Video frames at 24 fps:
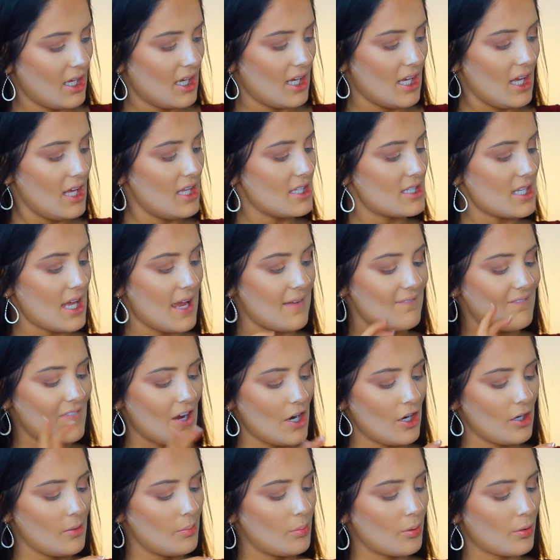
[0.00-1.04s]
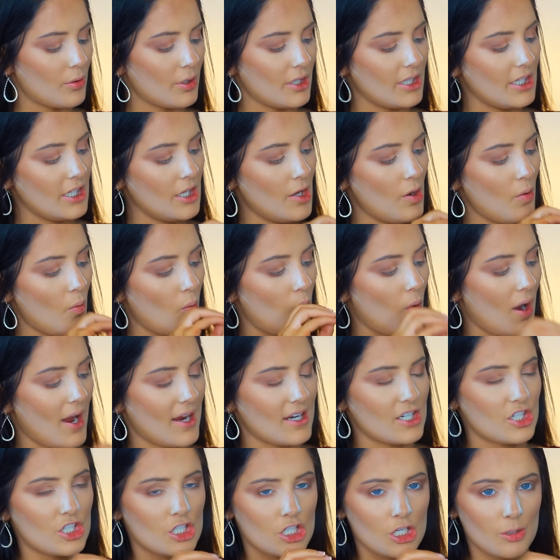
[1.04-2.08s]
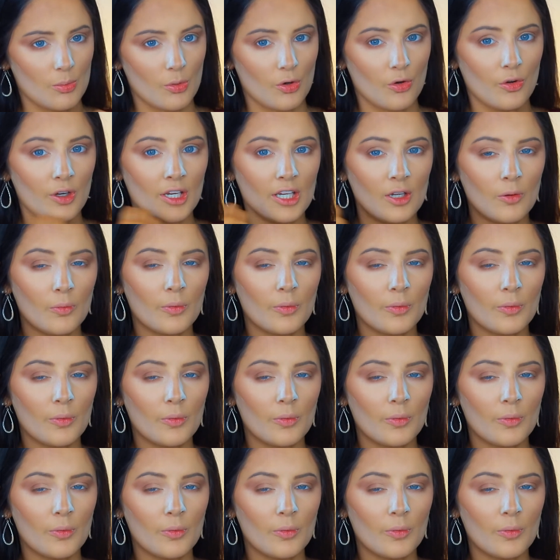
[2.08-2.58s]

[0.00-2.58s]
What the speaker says: It's a very pretty white shimmery